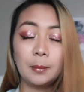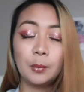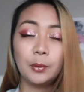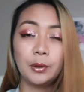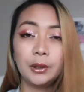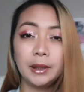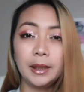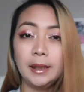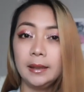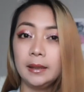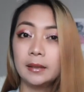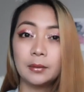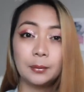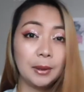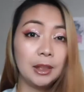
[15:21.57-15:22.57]
working
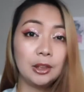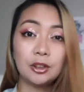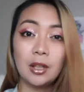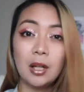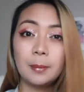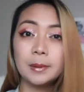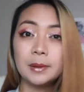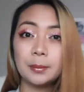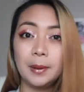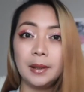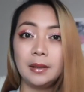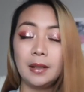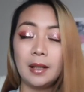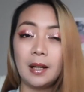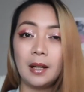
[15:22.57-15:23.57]
3 jobs
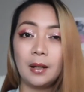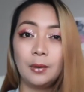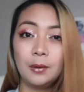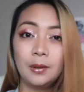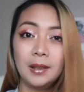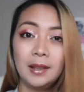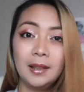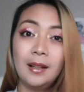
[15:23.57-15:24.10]
right now,